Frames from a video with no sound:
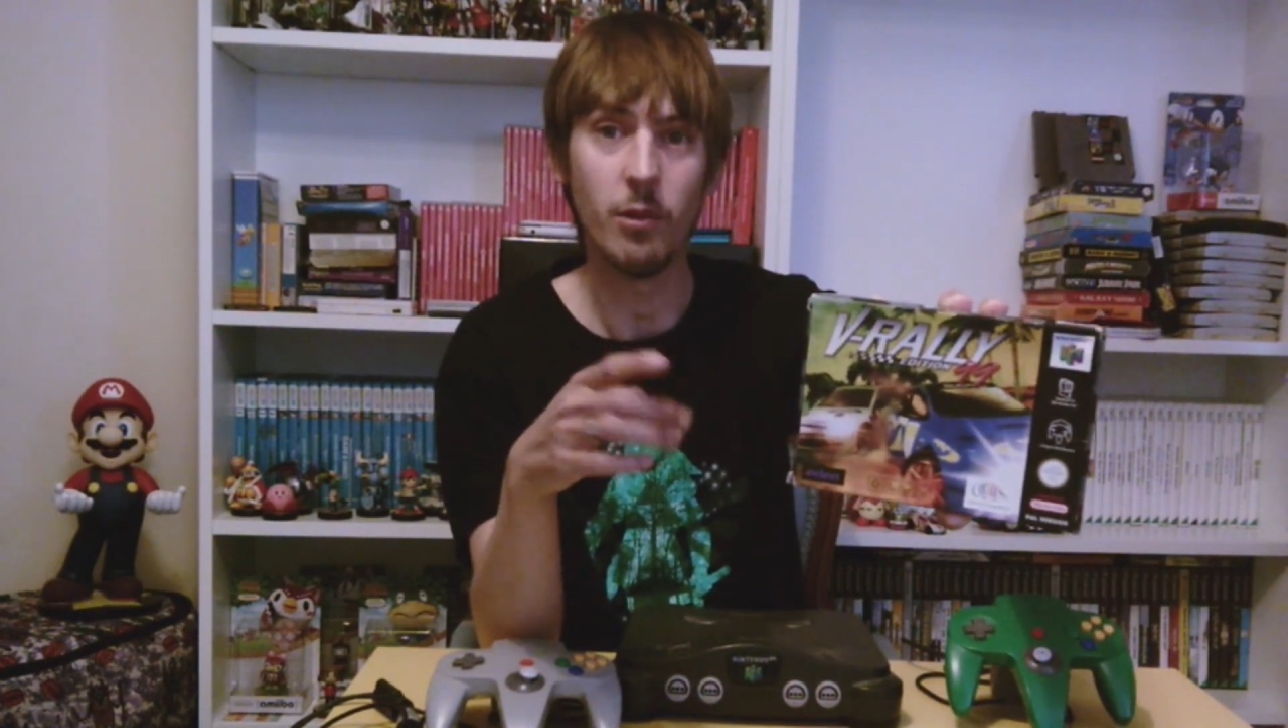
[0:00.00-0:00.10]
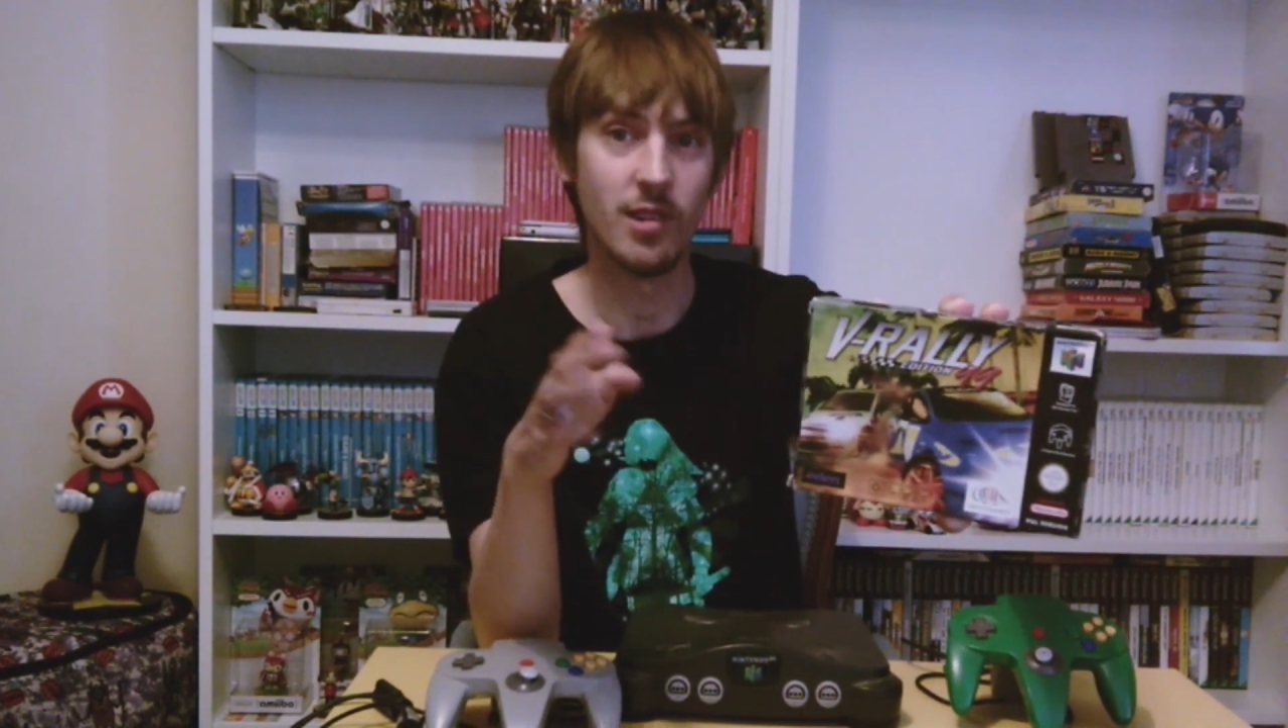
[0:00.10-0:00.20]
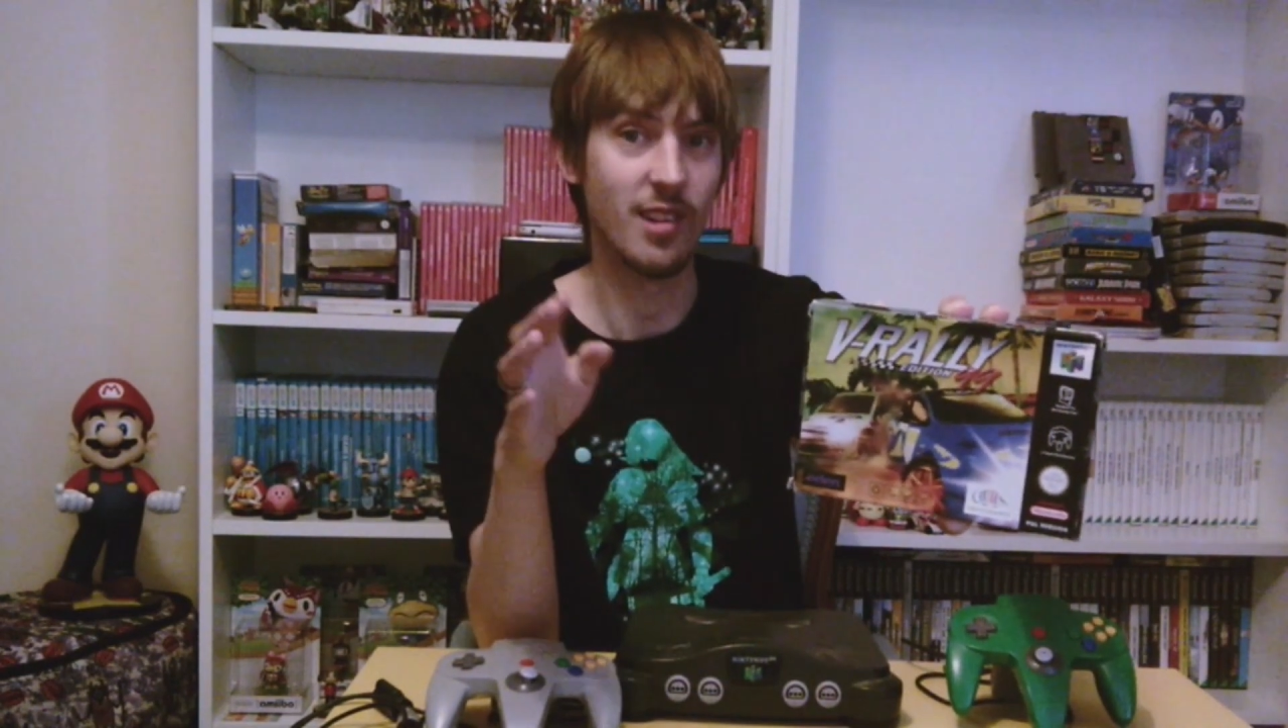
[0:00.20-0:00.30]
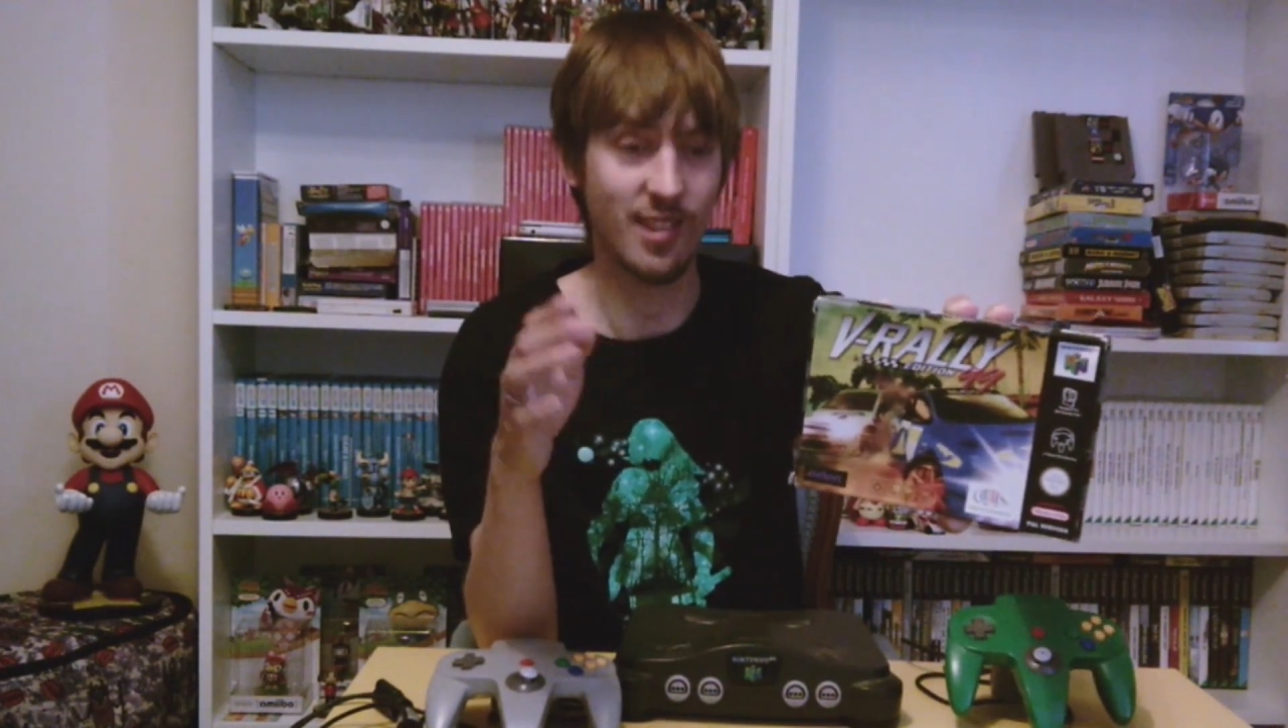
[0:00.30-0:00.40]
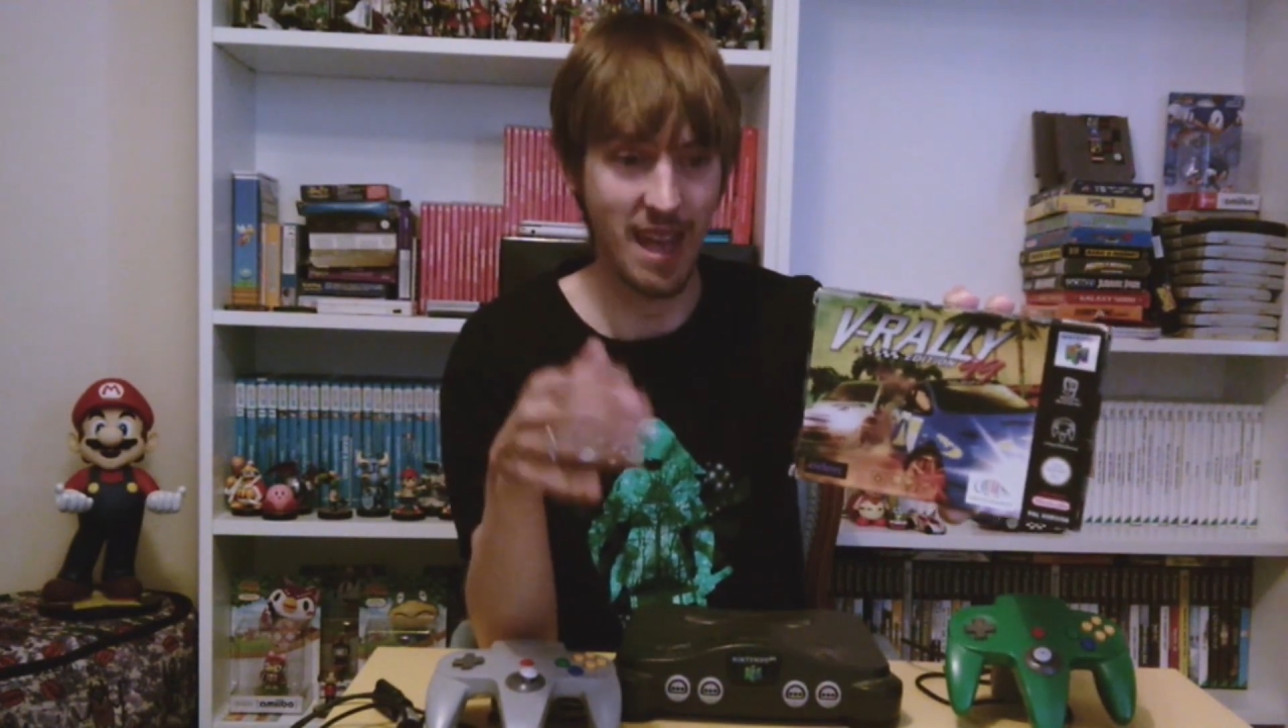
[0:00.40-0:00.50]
it was the